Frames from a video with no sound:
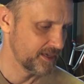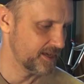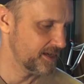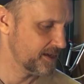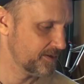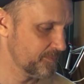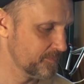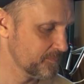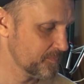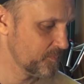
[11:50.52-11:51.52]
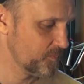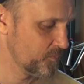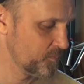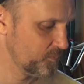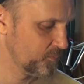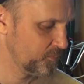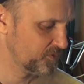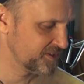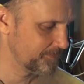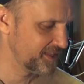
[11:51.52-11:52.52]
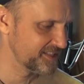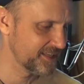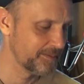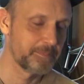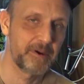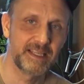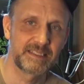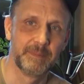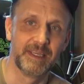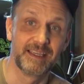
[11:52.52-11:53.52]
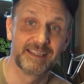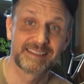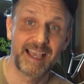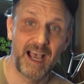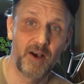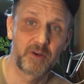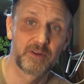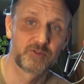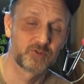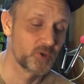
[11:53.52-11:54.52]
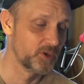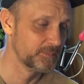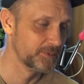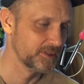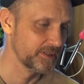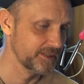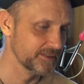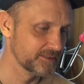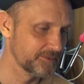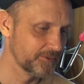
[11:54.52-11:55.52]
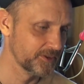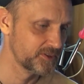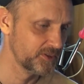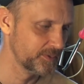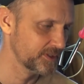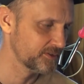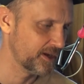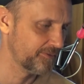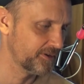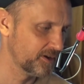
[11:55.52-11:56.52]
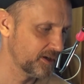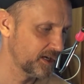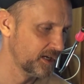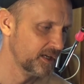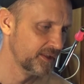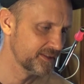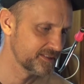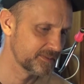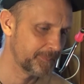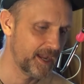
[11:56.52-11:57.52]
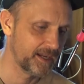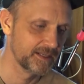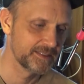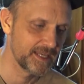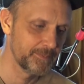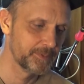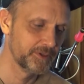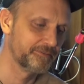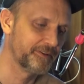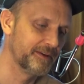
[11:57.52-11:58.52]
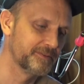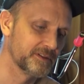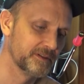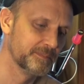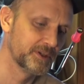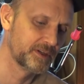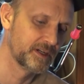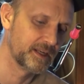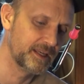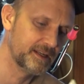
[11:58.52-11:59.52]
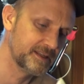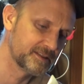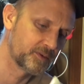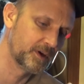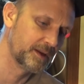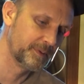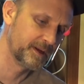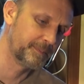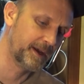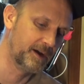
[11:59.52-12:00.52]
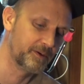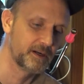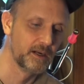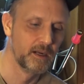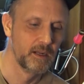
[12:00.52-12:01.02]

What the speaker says: Some things that impress me is how controllable it is. For a two-wheel drive car, this is packing a 10.5 turn motor. It is quite a bit of power.